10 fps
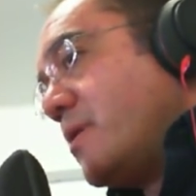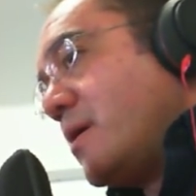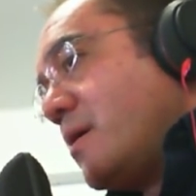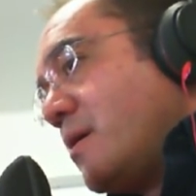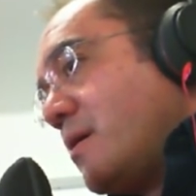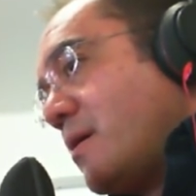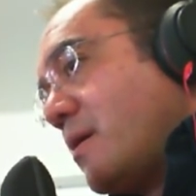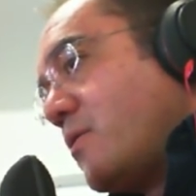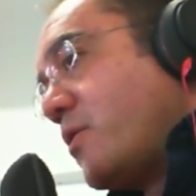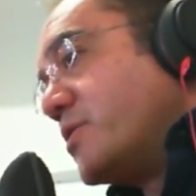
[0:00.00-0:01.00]
the
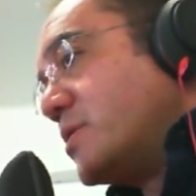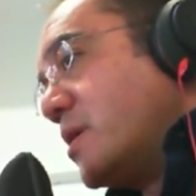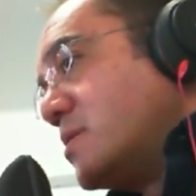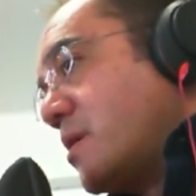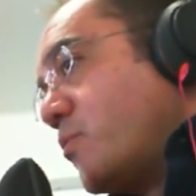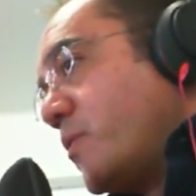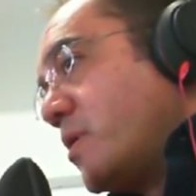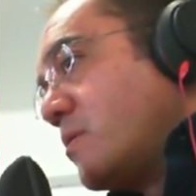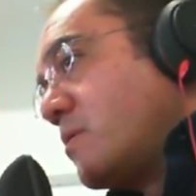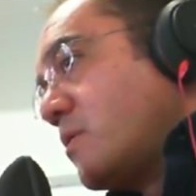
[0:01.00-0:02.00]
another states are
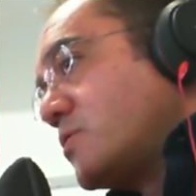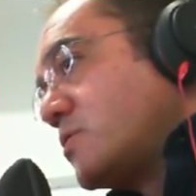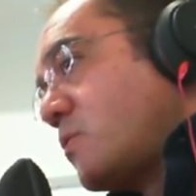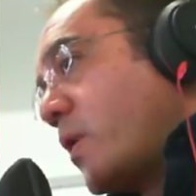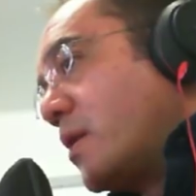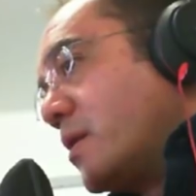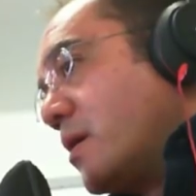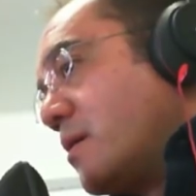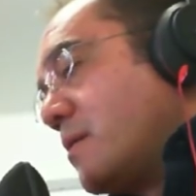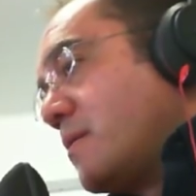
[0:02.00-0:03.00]
moving just
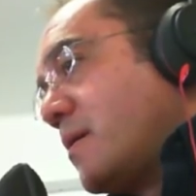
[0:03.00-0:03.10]
quickly